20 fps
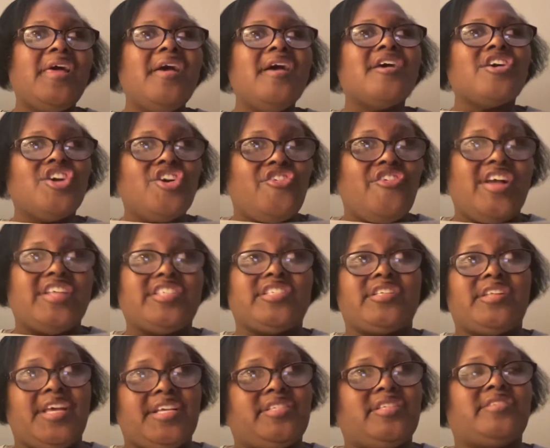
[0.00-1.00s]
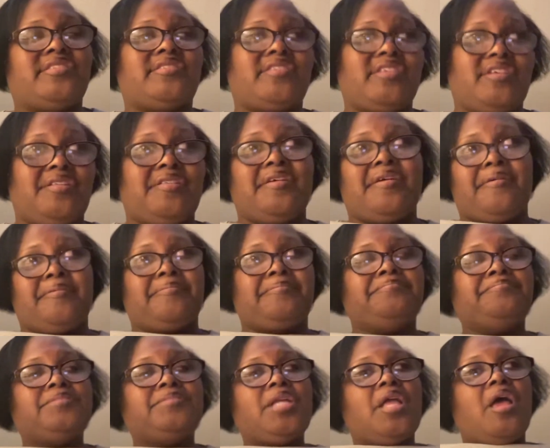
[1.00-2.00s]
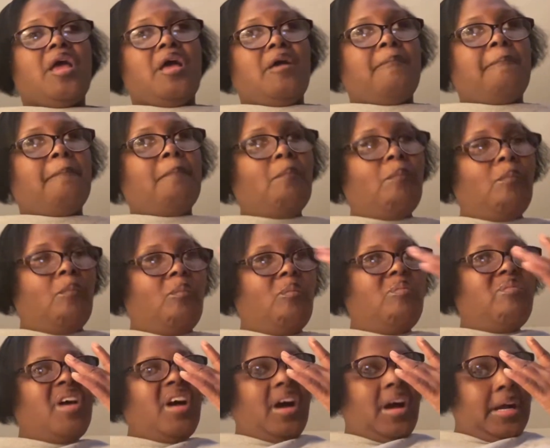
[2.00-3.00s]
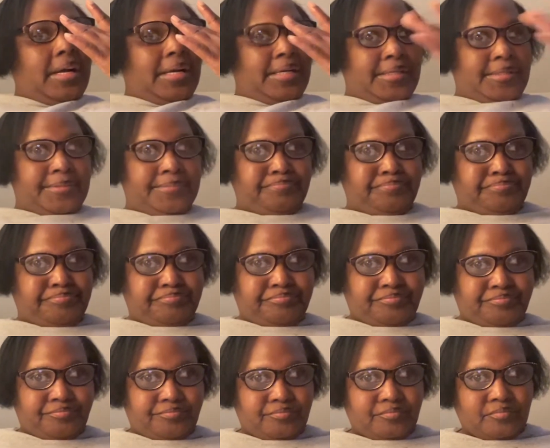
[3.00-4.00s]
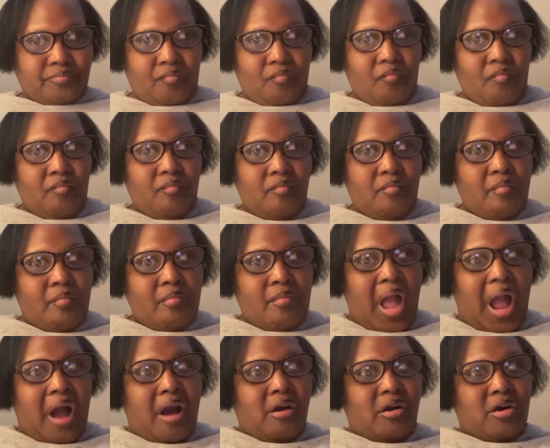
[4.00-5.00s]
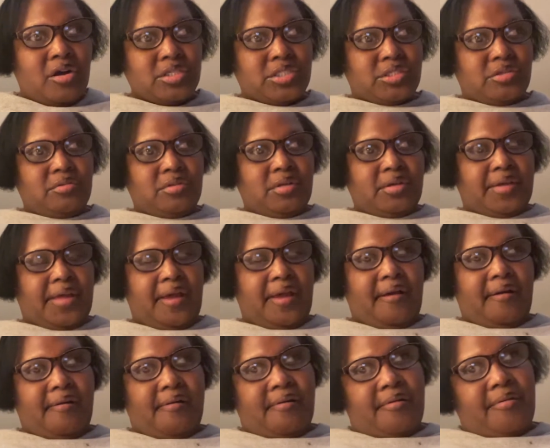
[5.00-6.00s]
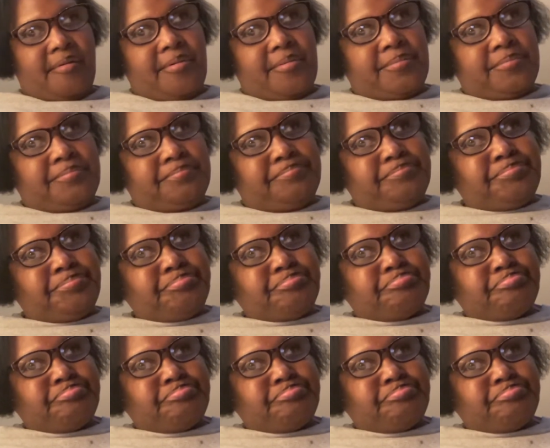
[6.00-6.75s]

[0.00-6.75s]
Congratulations to them. Um, I also look at, um,